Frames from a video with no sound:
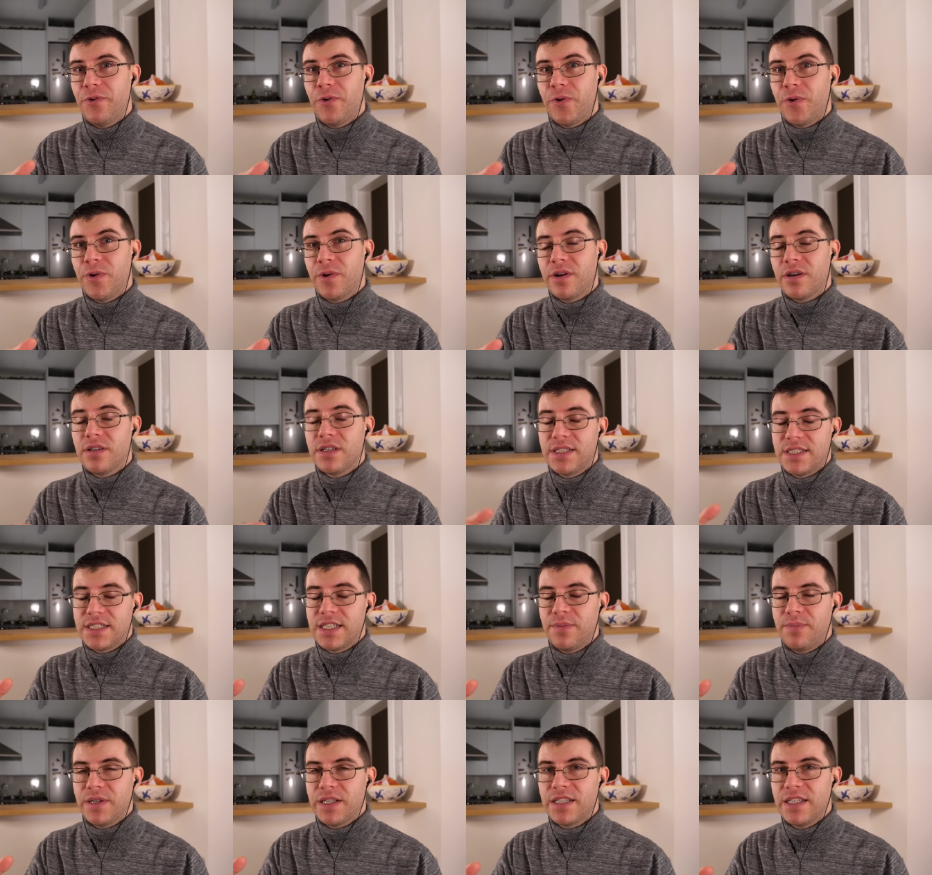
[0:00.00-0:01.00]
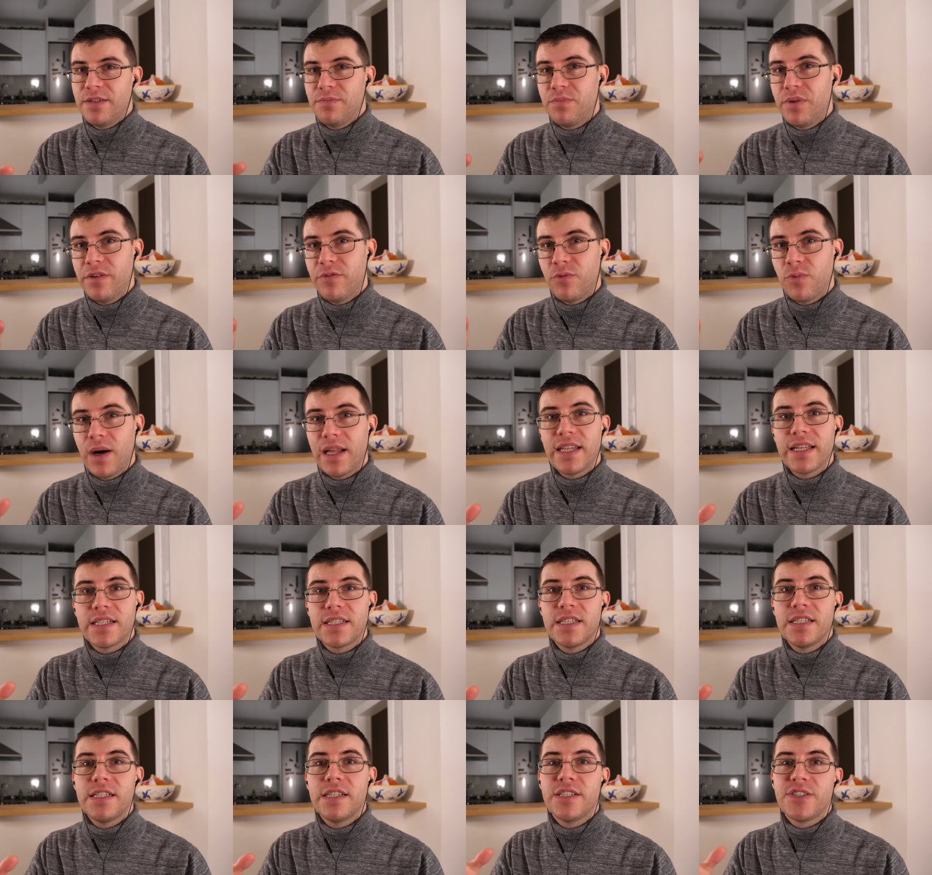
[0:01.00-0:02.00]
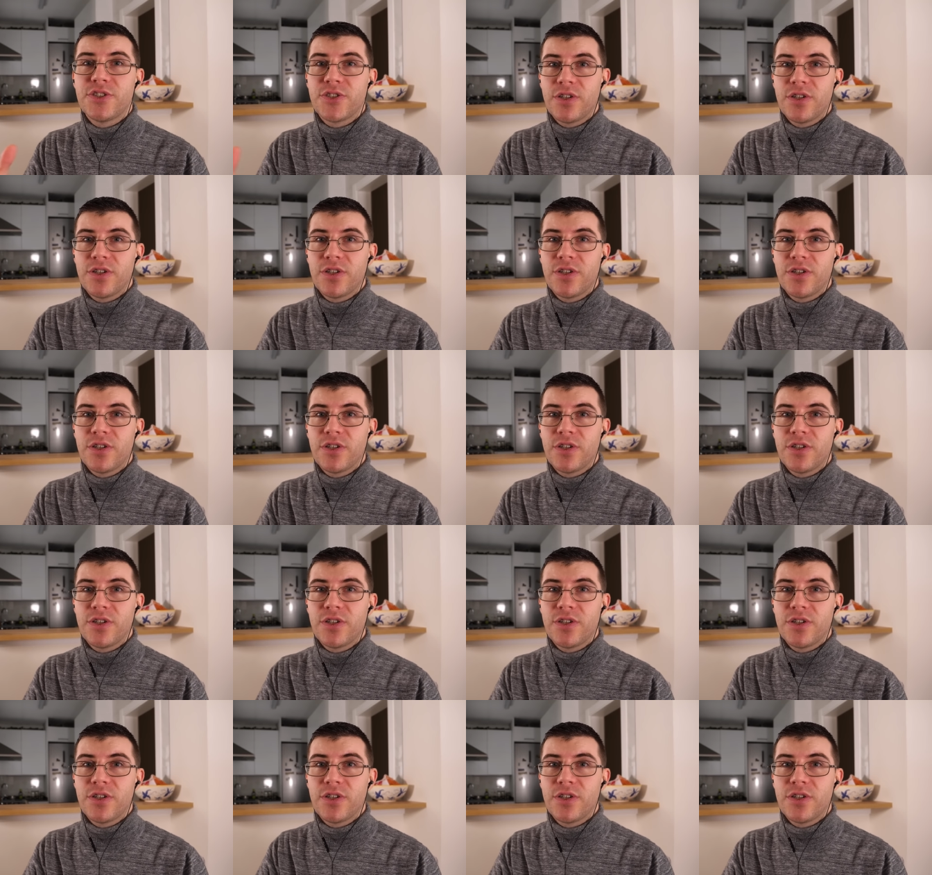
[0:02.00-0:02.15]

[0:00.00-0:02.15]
or at least typically, beef Wellington is